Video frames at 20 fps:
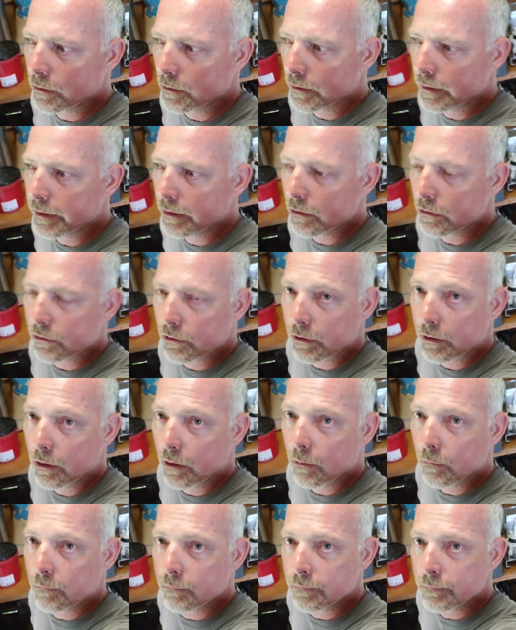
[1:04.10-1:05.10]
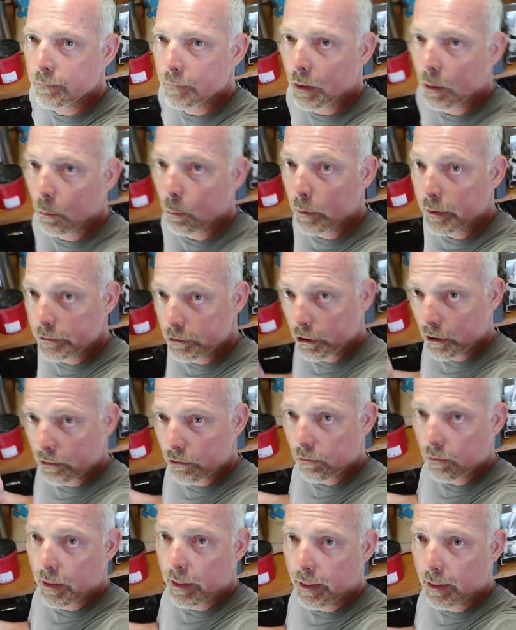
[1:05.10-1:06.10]
3 years ago. We
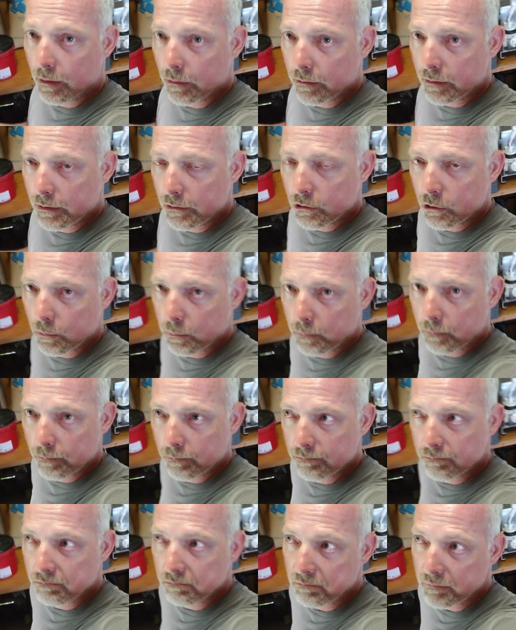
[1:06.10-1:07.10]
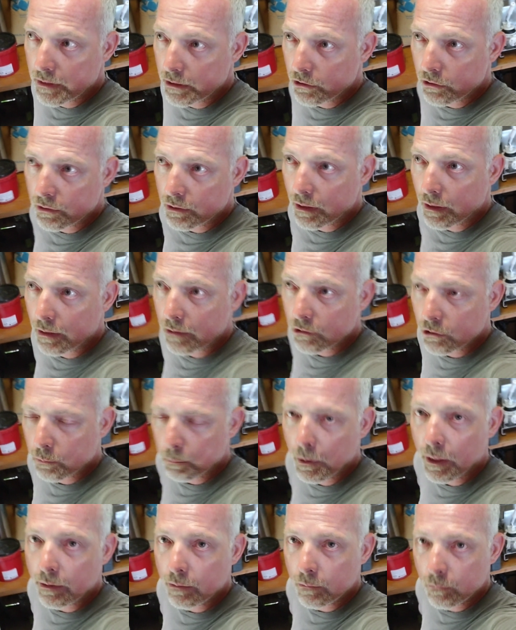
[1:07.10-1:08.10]
just ran out this
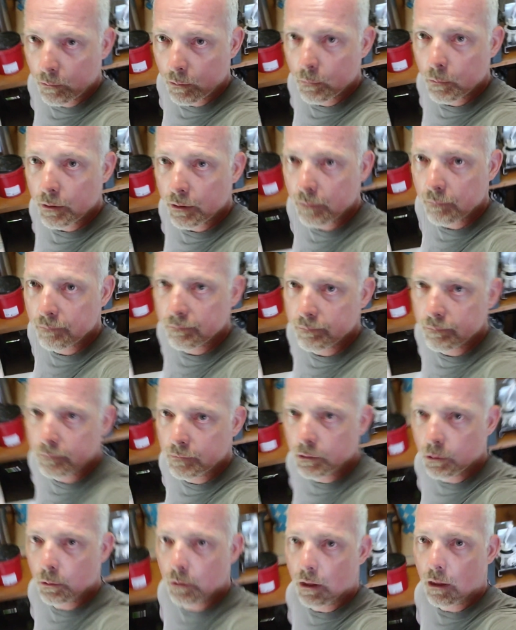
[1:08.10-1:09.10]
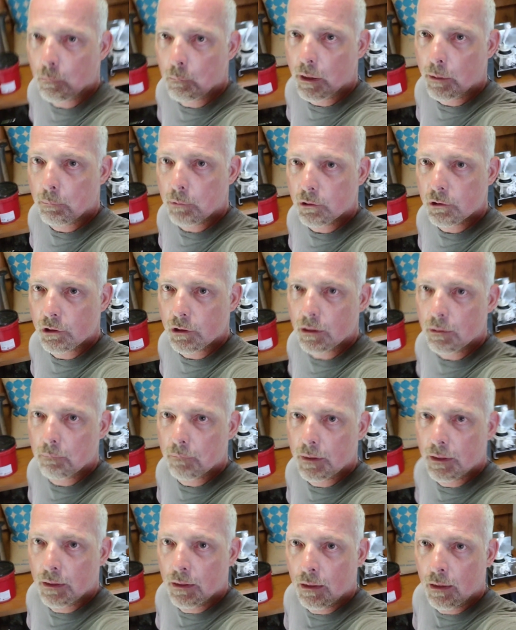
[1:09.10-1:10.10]
spring when we were doing our maple syrup.
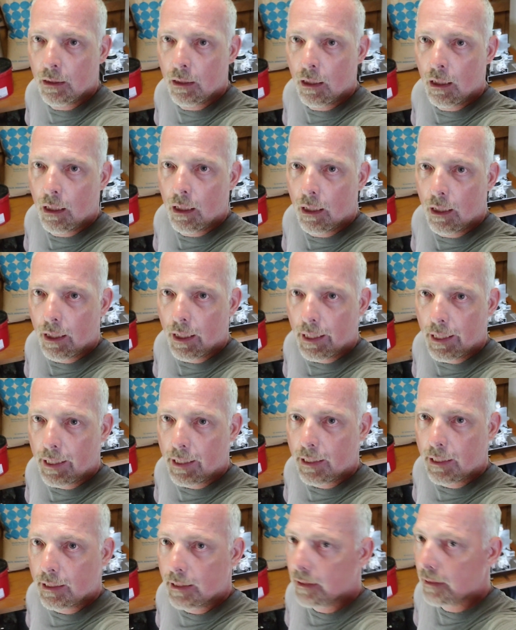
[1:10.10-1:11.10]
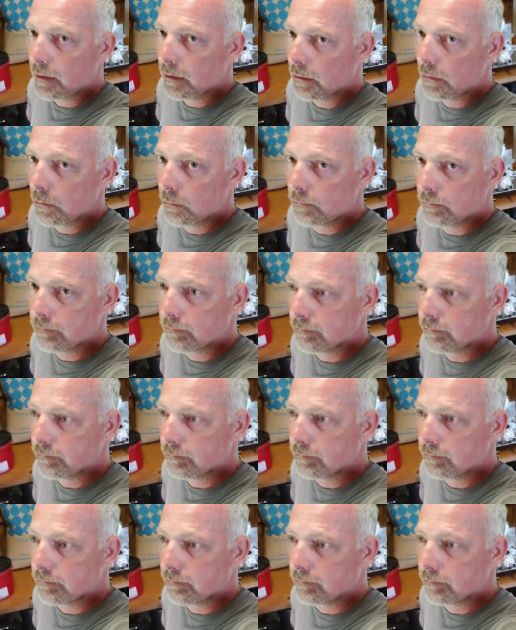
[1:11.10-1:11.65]
And